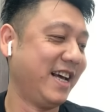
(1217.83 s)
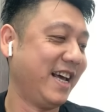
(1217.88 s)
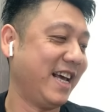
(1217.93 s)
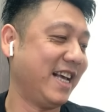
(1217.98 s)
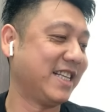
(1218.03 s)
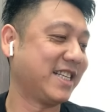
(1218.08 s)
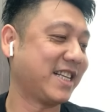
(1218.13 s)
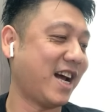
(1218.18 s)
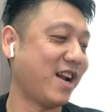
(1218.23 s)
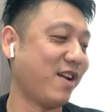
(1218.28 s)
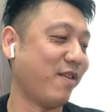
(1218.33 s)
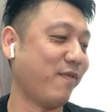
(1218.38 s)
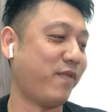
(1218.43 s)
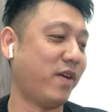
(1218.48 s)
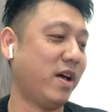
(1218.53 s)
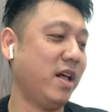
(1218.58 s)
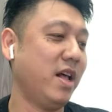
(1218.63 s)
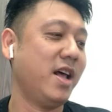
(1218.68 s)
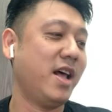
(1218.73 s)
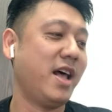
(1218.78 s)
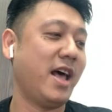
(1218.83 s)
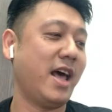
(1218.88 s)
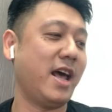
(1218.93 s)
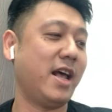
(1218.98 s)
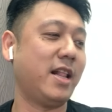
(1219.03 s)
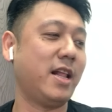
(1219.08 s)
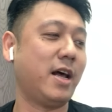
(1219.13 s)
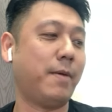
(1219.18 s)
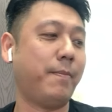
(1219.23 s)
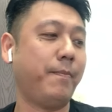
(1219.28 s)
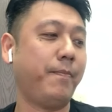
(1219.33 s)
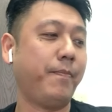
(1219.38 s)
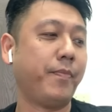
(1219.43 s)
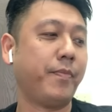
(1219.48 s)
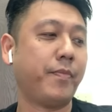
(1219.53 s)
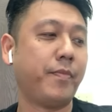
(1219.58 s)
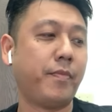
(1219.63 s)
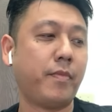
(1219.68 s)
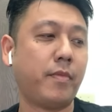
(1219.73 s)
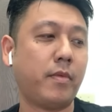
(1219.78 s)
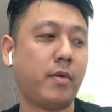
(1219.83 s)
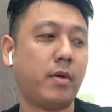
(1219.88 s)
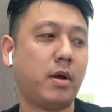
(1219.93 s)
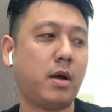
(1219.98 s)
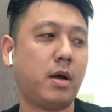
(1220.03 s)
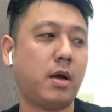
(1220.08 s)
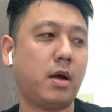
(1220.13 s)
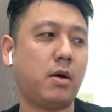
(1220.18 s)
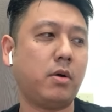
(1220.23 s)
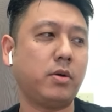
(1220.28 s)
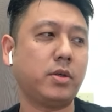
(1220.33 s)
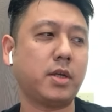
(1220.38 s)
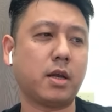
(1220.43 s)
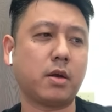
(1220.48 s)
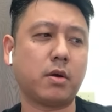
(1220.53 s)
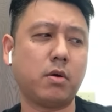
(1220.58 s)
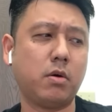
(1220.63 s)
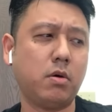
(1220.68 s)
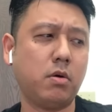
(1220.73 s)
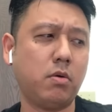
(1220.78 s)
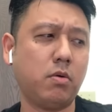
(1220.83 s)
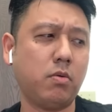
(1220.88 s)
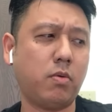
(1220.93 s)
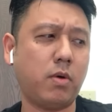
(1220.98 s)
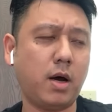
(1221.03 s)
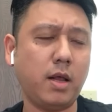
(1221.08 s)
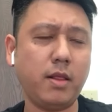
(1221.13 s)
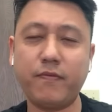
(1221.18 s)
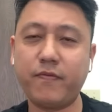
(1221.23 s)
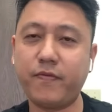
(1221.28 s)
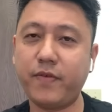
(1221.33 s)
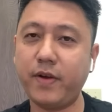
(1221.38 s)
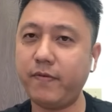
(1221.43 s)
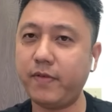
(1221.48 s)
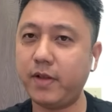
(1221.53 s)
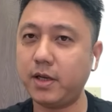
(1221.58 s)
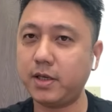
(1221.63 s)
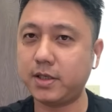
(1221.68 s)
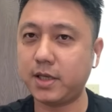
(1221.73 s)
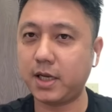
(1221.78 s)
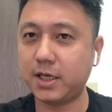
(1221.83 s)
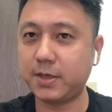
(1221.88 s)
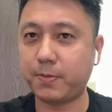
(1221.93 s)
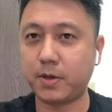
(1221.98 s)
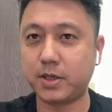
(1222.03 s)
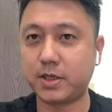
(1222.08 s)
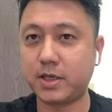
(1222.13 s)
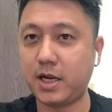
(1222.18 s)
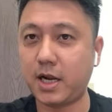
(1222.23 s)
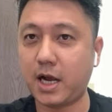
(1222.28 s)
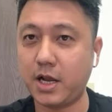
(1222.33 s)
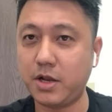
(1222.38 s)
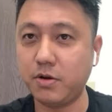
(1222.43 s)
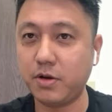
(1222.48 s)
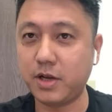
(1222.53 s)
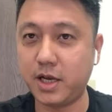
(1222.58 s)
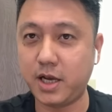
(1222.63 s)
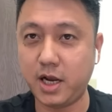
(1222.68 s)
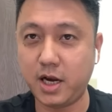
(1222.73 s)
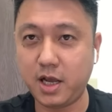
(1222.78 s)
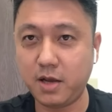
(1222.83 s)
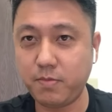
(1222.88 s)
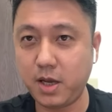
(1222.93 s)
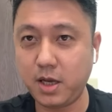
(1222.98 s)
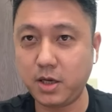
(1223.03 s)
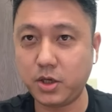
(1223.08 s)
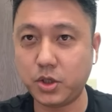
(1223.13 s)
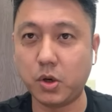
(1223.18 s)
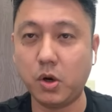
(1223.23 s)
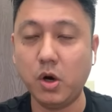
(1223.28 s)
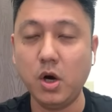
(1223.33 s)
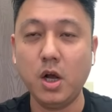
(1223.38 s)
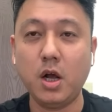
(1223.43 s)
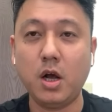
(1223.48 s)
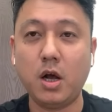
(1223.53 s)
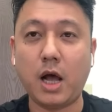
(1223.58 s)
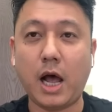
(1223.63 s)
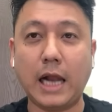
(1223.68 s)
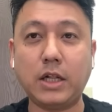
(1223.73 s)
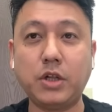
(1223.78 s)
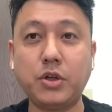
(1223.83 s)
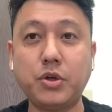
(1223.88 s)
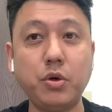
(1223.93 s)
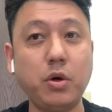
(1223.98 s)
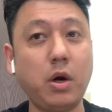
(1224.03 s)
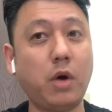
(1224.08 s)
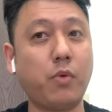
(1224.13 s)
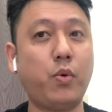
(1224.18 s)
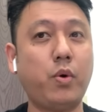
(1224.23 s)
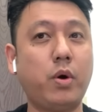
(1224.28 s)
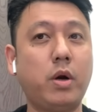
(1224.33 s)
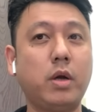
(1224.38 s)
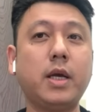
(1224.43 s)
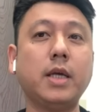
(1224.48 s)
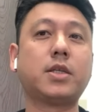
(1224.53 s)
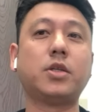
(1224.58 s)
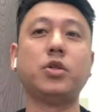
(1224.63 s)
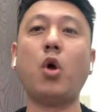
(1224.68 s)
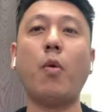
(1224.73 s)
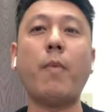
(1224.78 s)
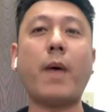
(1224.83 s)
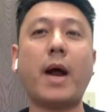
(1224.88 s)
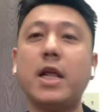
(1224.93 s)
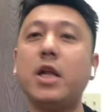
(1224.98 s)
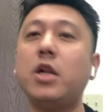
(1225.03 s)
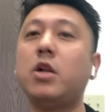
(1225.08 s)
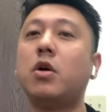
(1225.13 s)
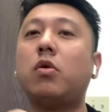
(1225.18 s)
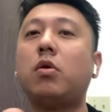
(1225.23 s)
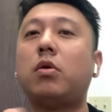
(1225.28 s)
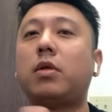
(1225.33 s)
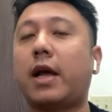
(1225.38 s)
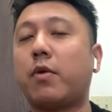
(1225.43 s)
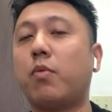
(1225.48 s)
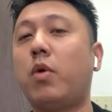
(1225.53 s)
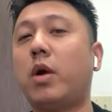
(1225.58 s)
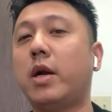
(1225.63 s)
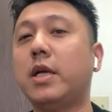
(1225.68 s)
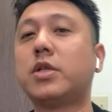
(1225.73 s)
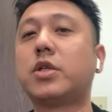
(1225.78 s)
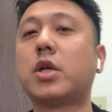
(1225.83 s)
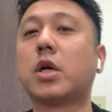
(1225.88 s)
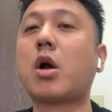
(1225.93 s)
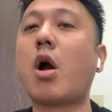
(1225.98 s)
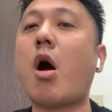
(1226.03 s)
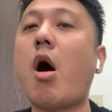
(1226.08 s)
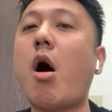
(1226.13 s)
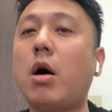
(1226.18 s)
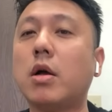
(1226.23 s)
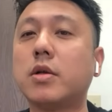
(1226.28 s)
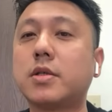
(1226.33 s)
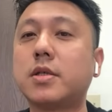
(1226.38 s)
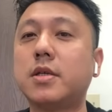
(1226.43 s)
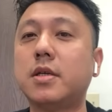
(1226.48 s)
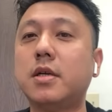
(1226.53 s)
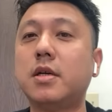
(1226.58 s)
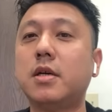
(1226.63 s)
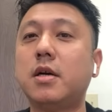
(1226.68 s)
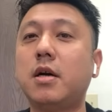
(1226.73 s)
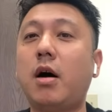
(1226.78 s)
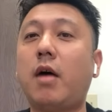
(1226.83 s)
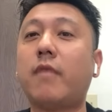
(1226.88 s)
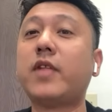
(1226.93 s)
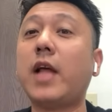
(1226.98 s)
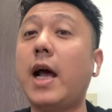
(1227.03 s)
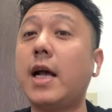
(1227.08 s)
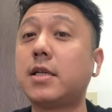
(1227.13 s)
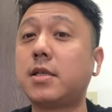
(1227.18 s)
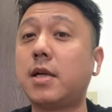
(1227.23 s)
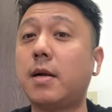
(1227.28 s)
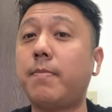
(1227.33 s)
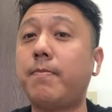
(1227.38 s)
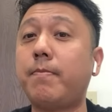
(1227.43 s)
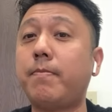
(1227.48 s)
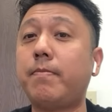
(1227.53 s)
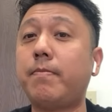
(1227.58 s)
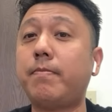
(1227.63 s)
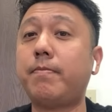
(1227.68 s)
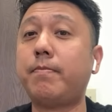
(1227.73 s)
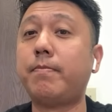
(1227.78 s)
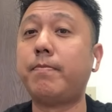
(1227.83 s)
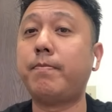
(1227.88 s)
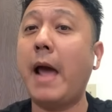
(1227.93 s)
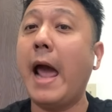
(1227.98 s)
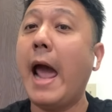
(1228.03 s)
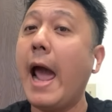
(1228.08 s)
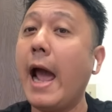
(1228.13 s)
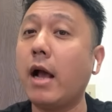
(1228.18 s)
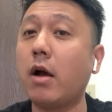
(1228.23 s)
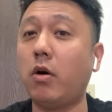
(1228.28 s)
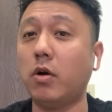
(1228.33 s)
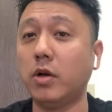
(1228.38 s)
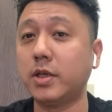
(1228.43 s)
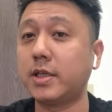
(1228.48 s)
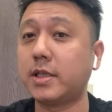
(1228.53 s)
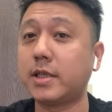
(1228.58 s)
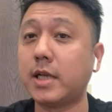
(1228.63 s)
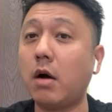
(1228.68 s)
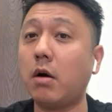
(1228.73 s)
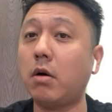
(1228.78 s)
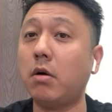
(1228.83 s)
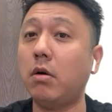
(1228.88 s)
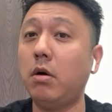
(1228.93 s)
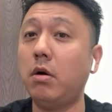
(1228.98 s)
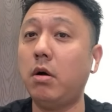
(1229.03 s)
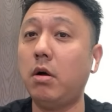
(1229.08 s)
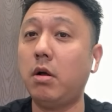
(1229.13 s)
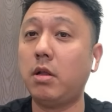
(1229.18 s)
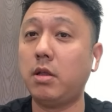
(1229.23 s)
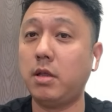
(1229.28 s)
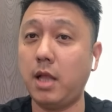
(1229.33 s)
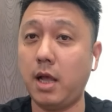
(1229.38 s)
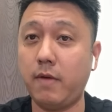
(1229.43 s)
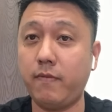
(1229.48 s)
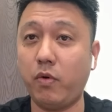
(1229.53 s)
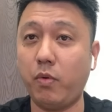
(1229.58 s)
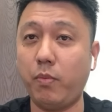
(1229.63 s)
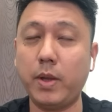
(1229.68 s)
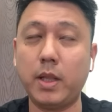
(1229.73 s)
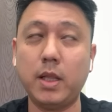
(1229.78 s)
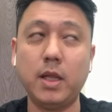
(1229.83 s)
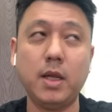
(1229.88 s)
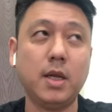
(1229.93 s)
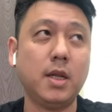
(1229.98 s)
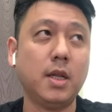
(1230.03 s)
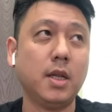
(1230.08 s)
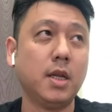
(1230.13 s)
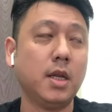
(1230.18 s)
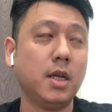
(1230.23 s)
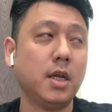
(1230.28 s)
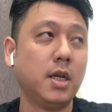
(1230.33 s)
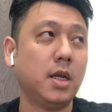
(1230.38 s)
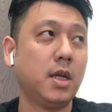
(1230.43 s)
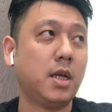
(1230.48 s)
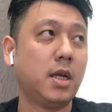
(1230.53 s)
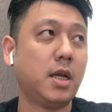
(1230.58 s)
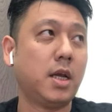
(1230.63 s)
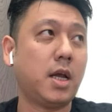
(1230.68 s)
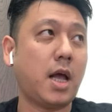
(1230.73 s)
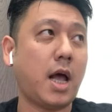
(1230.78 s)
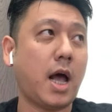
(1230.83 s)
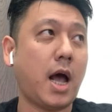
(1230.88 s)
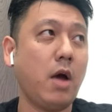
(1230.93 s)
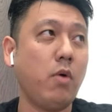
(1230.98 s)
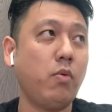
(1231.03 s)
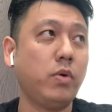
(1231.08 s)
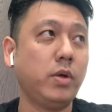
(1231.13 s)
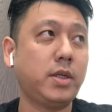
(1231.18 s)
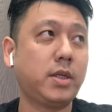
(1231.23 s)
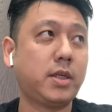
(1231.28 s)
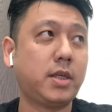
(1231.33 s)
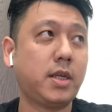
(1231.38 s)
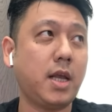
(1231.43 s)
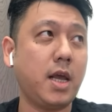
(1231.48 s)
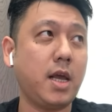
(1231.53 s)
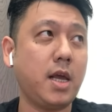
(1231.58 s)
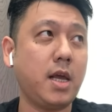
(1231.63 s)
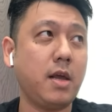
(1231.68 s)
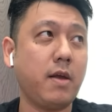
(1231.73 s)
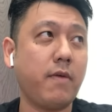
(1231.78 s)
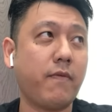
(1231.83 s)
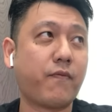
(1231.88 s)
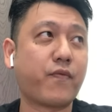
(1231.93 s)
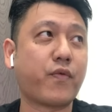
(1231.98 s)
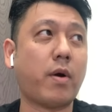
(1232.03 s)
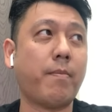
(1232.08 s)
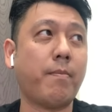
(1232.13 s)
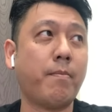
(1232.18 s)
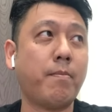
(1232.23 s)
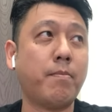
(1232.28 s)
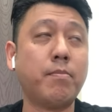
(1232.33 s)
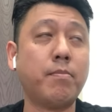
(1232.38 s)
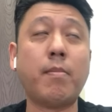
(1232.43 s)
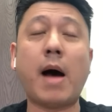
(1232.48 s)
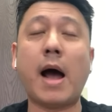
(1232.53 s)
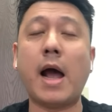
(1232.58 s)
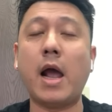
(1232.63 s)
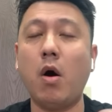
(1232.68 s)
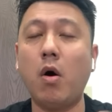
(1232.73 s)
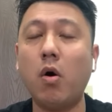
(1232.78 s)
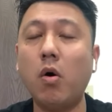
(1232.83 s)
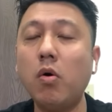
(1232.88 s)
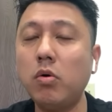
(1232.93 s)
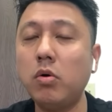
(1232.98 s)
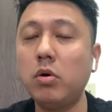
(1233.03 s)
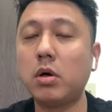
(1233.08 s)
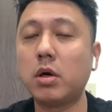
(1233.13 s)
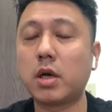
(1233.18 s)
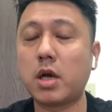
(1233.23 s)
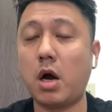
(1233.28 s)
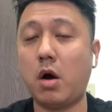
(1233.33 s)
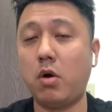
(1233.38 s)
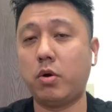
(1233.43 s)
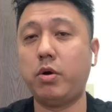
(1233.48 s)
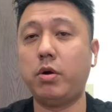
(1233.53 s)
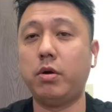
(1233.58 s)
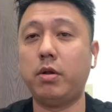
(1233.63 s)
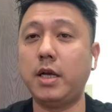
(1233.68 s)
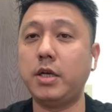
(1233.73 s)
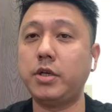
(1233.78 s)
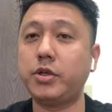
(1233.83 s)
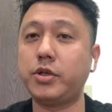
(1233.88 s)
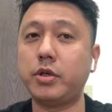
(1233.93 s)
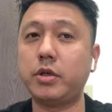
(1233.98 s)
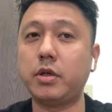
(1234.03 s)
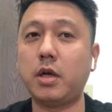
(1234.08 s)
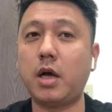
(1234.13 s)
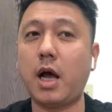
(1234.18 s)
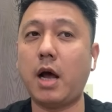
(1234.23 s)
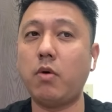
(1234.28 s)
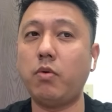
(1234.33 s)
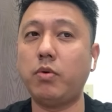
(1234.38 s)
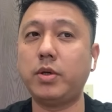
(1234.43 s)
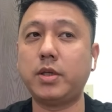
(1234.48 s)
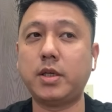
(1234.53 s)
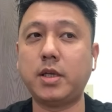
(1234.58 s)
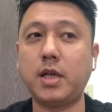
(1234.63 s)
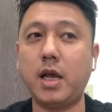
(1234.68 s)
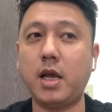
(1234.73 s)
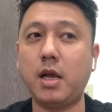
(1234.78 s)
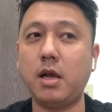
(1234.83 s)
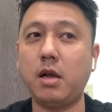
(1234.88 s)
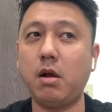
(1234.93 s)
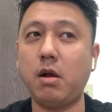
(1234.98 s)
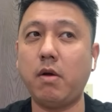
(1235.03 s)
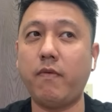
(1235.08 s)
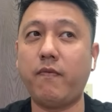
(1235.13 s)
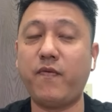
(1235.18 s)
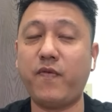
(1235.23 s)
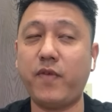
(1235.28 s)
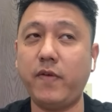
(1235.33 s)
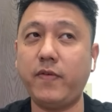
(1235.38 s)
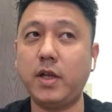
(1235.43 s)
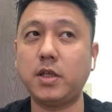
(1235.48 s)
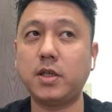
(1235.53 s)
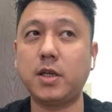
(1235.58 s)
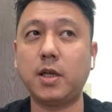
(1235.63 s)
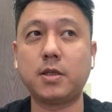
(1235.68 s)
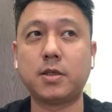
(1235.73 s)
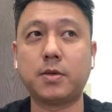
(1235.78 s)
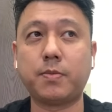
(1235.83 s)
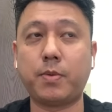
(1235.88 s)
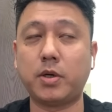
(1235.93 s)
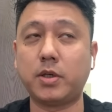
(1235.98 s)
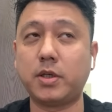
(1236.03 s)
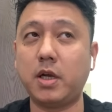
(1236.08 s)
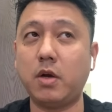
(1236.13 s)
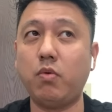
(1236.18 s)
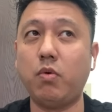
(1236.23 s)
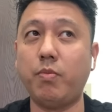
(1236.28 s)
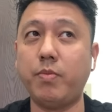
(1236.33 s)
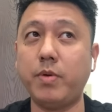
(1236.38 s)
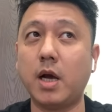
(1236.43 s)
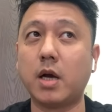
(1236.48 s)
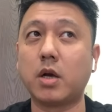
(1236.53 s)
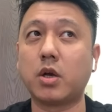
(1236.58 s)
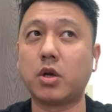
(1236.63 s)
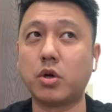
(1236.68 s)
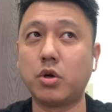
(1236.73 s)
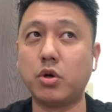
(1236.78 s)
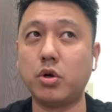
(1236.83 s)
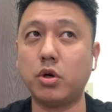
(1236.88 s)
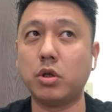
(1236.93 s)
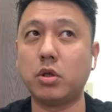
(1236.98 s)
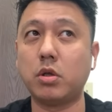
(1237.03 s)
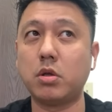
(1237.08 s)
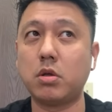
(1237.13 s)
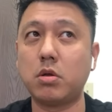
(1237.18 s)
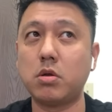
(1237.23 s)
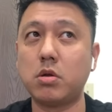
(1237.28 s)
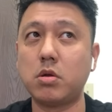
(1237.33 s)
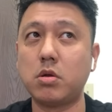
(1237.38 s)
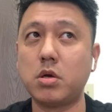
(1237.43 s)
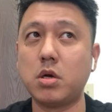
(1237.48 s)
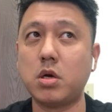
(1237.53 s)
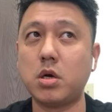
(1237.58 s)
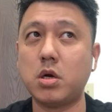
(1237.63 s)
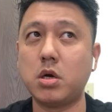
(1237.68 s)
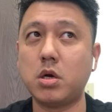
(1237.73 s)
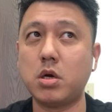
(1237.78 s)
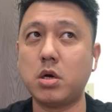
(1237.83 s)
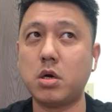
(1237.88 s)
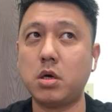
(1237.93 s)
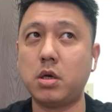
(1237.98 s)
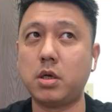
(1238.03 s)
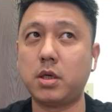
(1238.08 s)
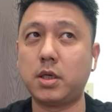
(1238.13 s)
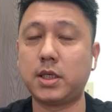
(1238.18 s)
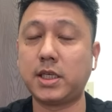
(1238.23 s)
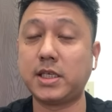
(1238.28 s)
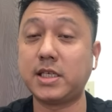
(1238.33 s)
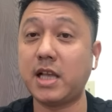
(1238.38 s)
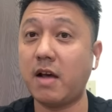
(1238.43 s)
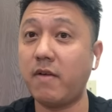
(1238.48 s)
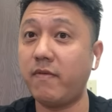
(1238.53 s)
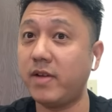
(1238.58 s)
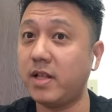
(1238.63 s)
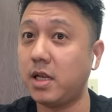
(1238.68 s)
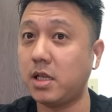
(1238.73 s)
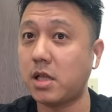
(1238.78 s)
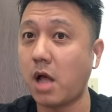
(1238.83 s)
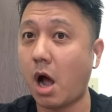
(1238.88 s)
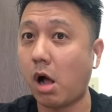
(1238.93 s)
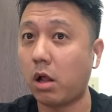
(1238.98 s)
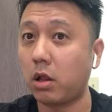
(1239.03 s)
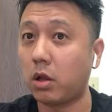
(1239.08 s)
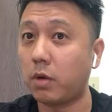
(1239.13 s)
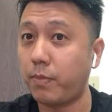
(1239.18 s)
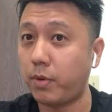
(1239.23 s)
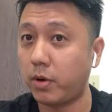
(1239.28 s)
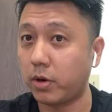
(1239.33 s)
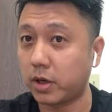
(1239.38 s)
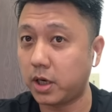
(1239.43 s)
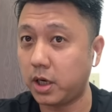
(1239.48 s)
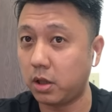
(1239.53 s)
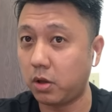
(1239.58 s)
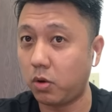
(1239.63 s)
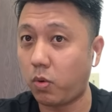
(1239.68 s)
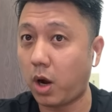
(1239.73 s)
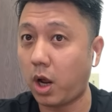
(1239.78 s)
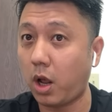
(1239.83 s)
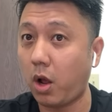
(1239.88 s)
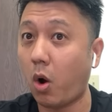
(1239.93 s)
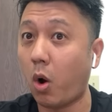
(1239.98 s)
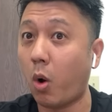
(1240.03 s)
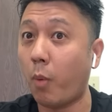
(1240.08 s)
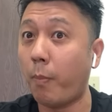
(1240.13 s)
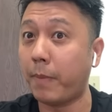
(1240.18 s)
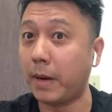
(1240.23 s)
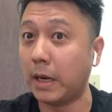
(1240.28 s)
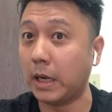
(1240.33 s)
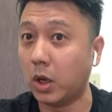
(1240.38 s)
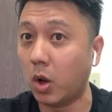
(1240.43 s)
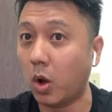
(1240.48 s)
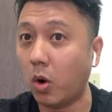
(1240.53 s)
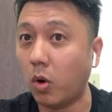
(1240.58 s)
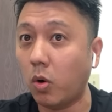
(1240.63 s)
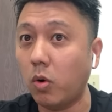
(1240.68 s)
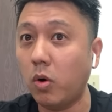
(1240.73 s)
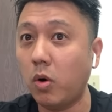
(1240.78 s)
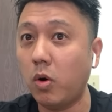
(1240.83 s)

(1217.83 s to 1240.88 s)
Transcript: It's kind of fun. And I was like, what, 56%? Are you kidding me? So I do, because nobody know like what is the cost of Tesla pack or cell level. But I would say from my own calculation, I would say 56% would be a good $70 per kilowatt or below.